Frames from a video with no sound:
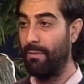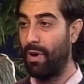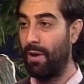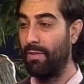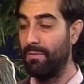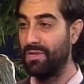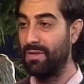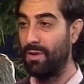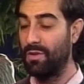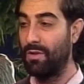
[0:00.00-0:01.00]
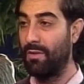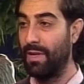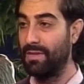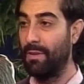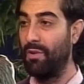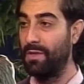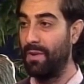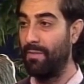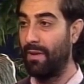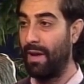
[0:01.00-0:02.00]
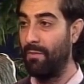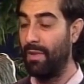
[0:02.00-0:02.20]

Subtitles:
problems, those are all things that push people out.